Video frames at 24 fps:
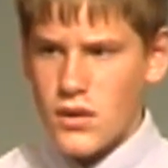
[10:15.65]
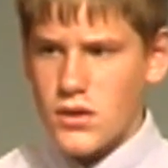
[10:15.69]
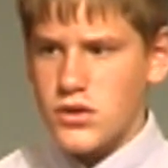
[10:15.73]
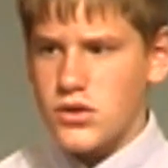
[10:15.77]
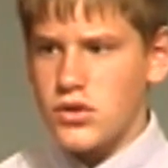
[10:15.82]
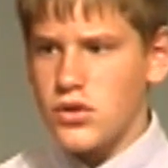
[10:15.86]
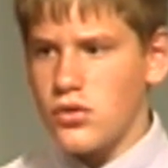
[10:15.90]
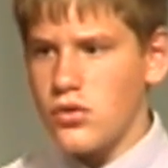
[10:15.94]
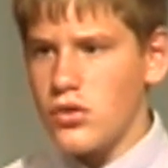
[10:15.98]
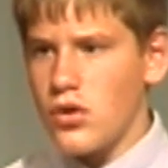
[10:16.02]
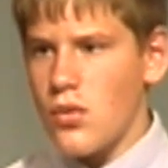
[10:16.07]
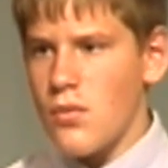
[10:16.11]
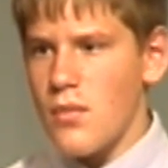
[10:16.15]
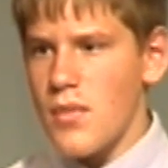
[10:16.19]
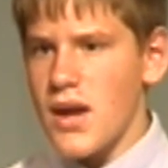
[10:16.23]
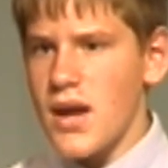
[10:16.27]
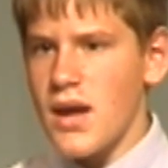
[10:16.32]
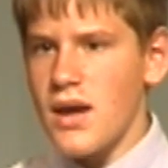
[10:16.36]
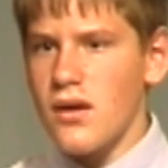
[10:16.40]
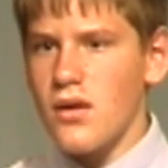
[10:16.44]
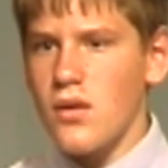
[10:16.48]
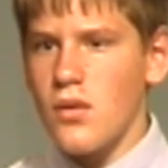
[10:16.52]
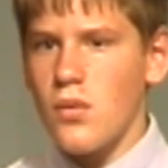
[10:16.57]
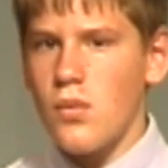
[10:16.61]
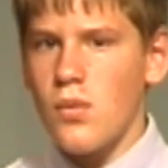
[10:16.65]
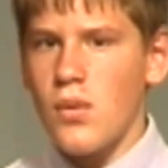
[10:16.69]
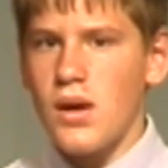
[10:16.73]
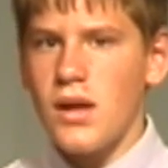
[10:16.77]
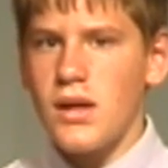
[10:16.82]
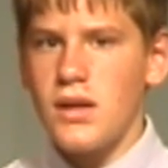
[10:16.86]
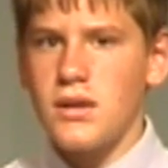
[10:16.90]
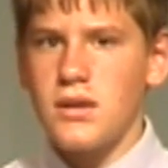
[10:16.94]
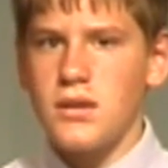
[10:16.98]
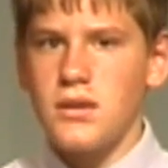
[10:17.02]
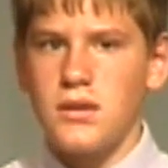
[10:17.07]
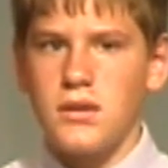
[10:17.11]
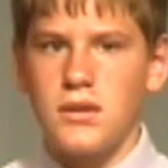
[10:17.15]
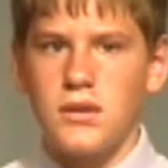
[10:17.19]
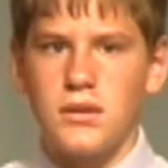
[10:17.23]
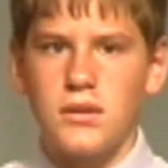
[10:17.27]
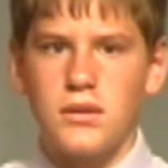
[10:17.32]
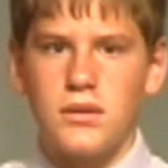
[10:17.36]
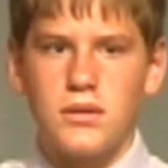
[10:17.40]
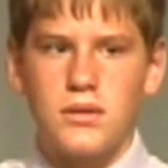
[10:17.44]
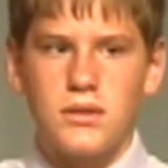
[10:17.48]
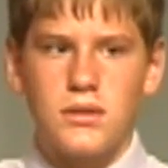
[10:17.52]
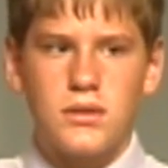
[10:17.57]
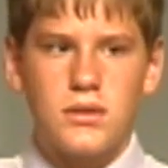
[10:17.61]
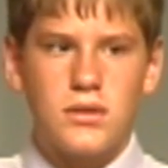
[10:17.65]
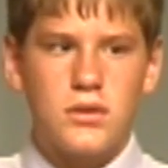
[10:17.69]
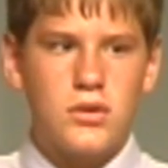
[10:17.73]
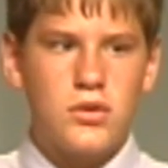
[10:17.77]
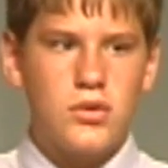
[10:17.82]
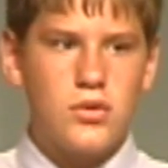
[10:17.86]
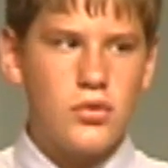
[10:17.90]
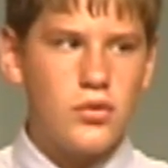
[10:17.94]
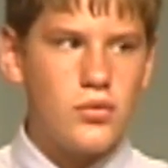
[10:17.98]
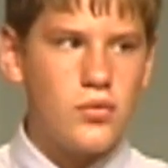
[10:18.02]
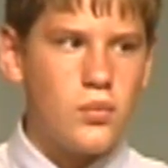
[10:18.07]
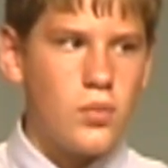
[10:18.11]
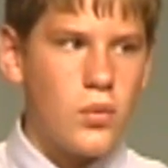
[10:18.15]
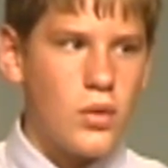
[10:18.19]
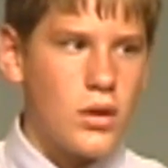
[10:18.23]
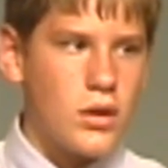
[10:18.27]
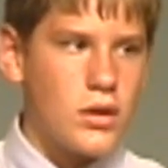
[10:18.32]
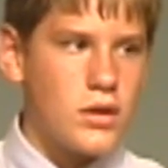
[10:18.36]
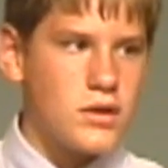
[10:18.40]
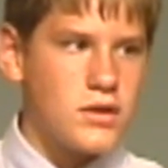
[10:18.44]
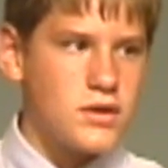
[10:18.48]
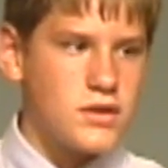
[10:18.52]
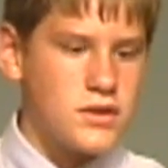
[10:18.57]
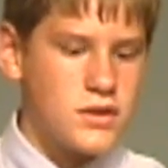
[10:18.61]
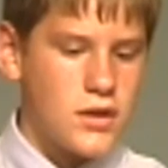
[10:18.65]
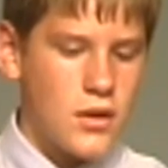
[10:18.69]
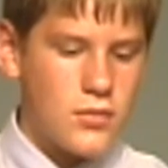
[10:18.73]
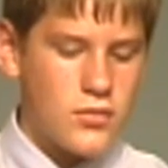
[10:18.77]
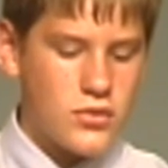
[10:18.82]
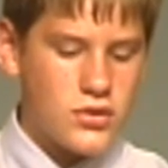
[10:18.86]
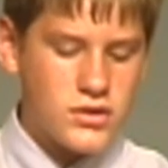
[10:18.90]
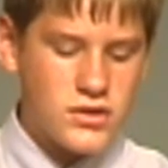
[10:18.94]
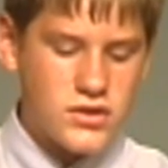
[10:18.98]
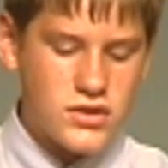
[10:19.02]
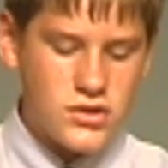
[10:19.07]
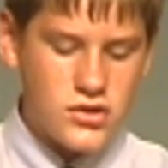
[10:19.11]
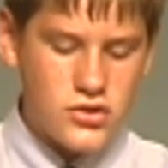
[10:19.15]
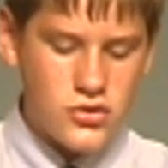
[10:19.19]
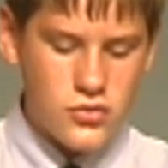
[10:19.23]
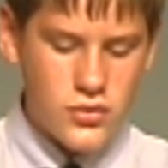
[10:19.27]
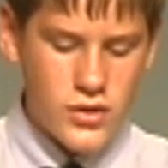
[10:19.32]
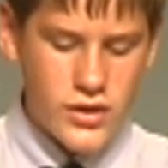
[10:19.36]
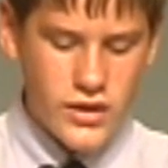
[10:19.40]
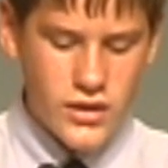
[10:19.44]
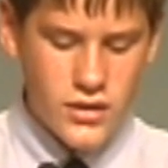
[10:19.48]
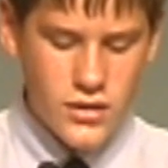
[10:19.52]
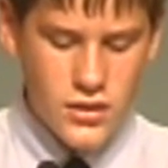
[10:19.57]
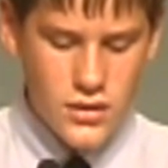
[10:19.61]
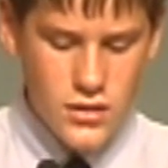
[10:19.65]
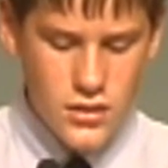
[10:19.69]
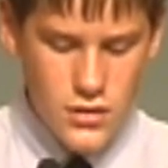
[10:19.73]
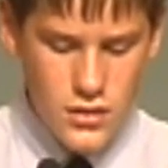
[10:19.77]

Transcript: So no matter what good work someone's doing,